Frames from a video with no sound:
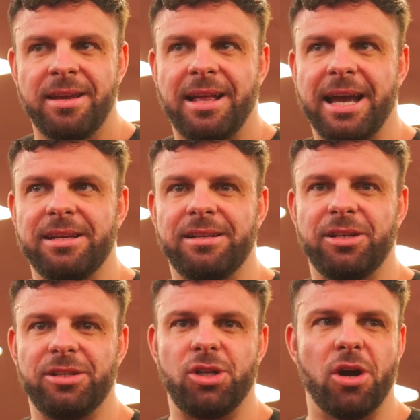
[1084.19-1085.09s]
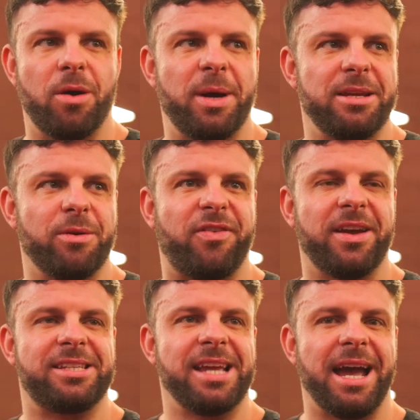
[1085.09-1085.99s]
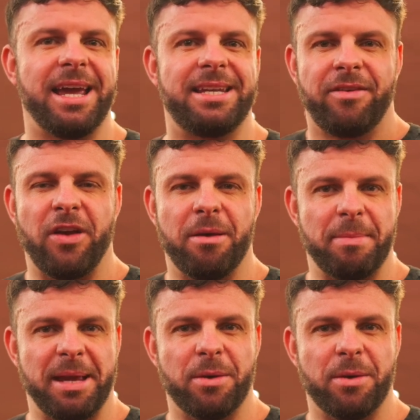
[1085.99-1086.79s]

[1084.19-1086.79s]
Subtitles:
Like Joe, when you were first started filming me,